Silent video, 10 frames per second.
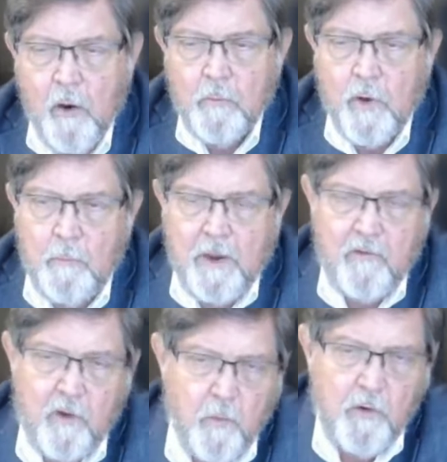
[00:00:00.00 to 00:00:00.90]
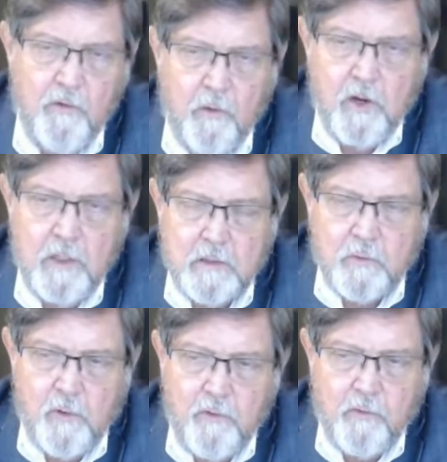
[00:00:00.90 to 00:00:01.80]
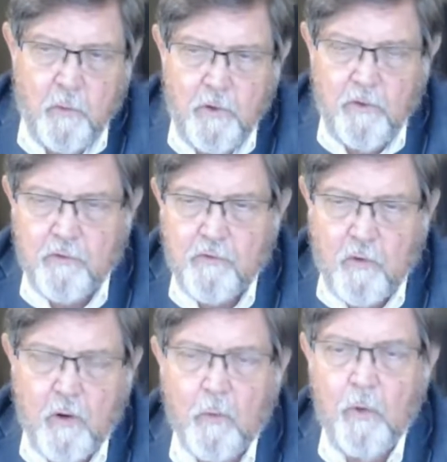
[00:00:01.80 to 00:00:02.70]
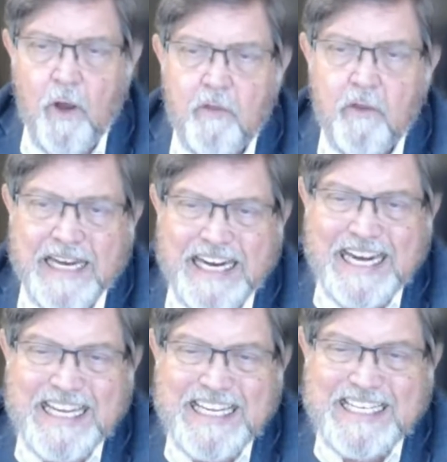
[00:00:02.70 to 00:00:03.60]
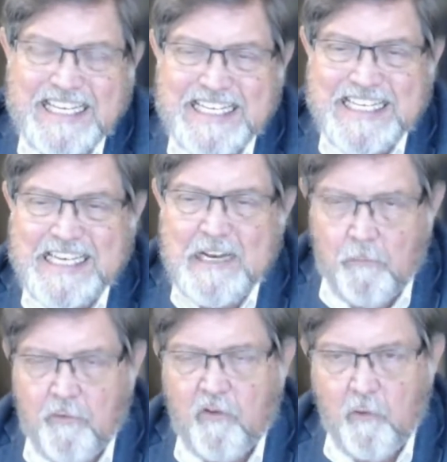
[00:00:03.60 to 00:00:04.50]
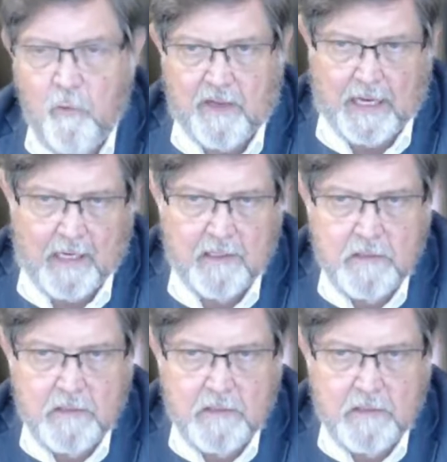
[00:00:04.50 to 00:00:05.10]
But basically, what Joyce is going to start with is self-soothing.